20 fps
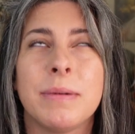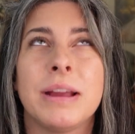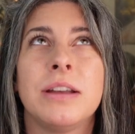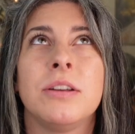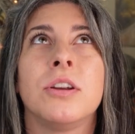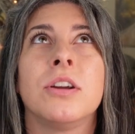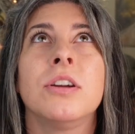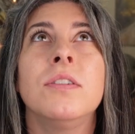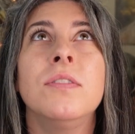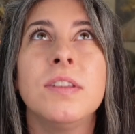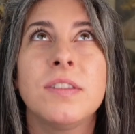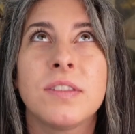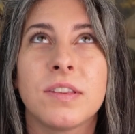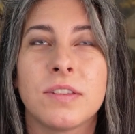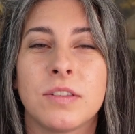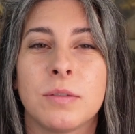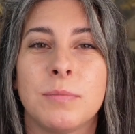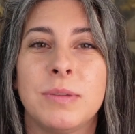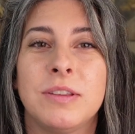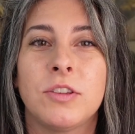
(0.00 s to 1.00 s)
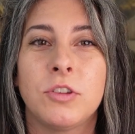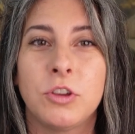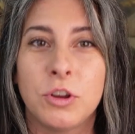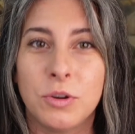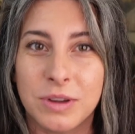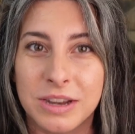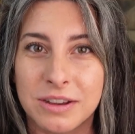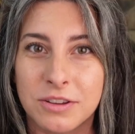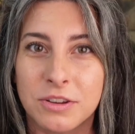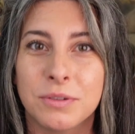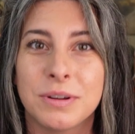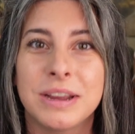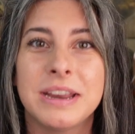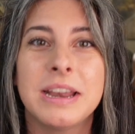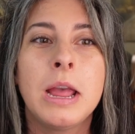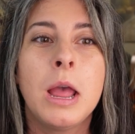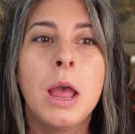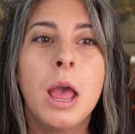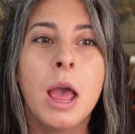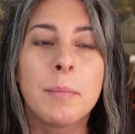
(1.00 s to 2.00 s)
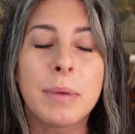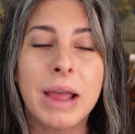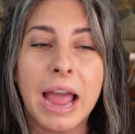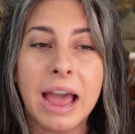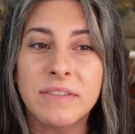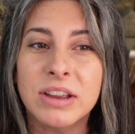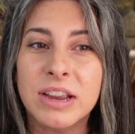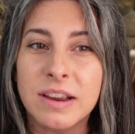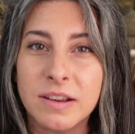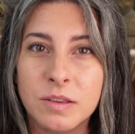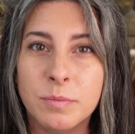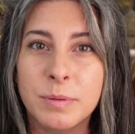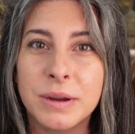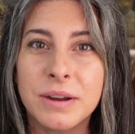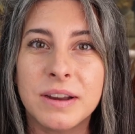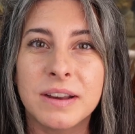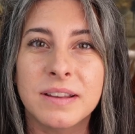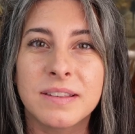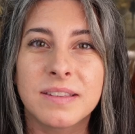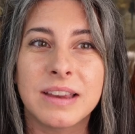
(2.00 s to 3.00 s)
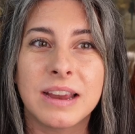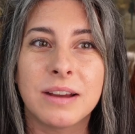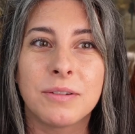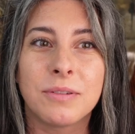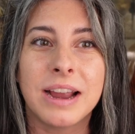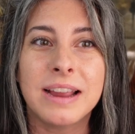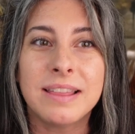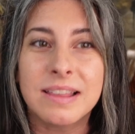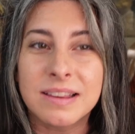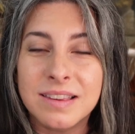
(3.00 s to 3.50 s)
My nervous system is attuning to it by having experienced it, right?